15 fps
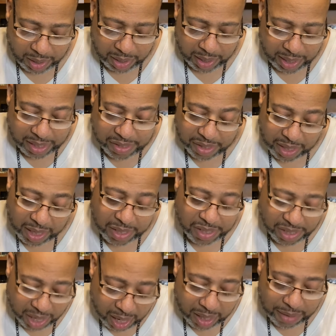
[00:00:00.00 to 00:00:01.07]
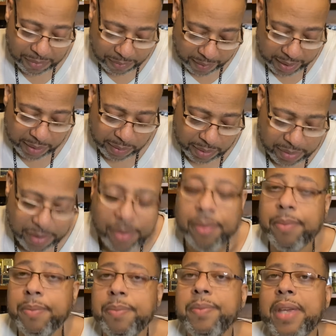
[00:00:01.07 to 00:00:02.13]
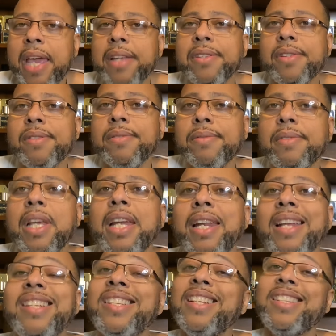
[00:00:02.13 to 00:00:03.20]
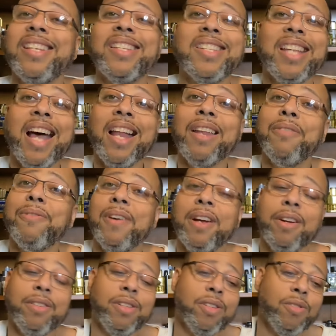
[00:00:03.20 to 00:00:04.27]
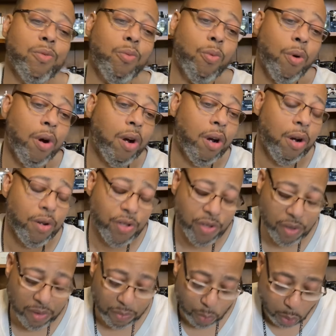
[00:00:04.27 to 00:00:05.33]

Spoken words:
Is it a solid fragrance? Yes, it is. It's a solid fragrance. It's a workhorse